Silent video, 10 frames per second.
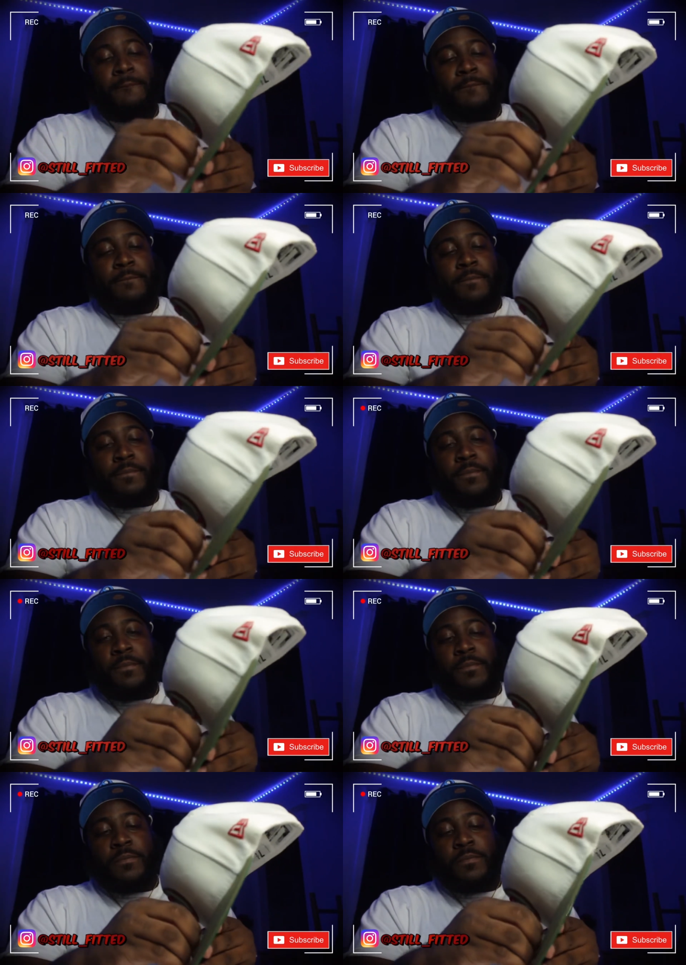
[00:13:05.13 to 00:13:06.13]

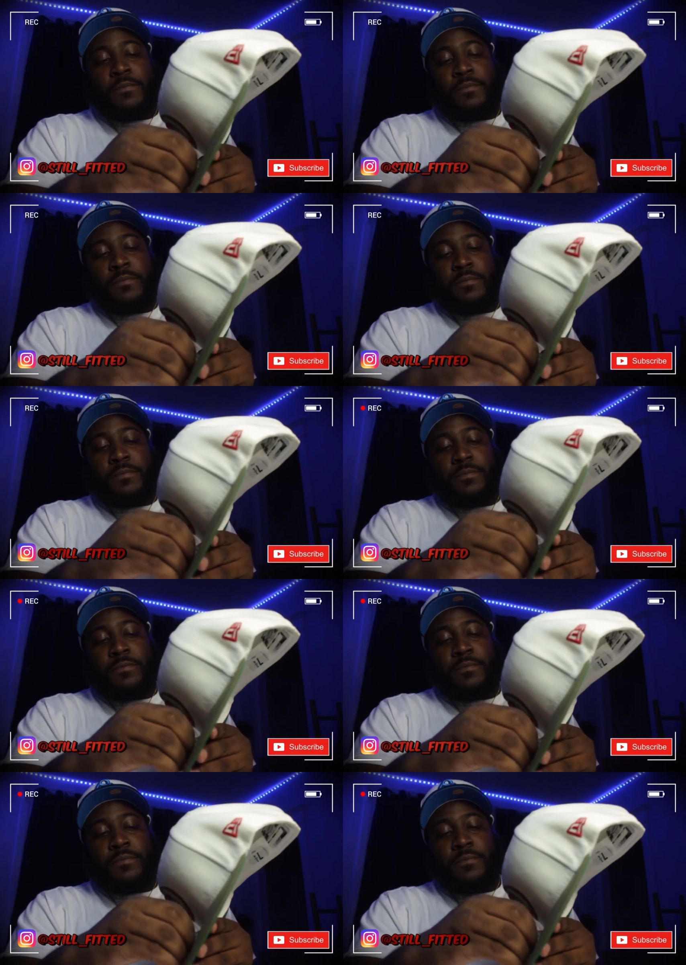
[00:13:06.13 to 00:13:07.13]

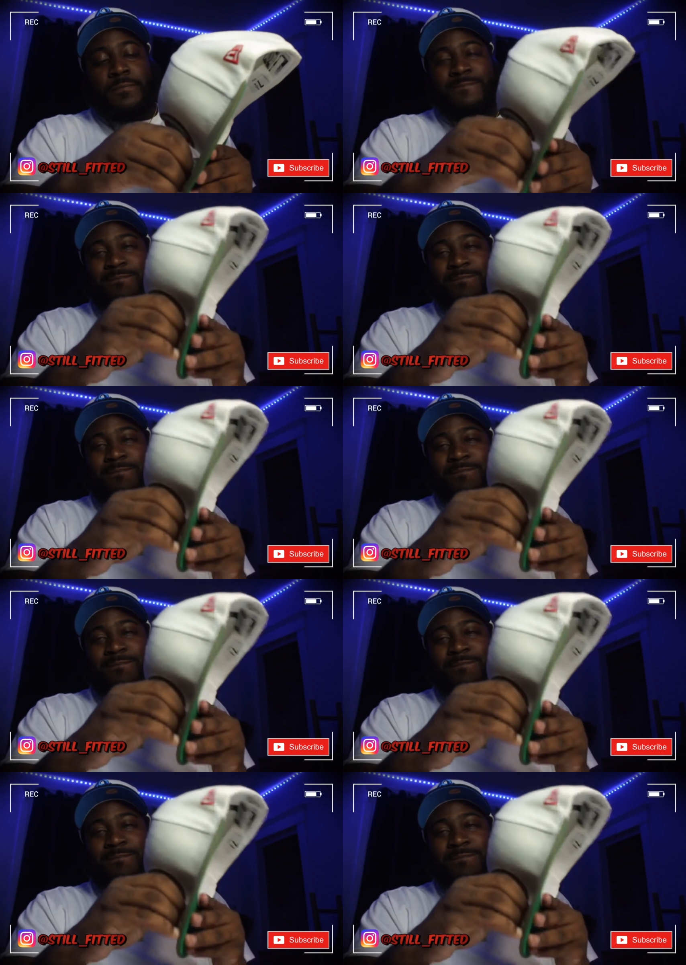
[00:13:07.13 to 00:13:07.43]
No one is speaking in this clip.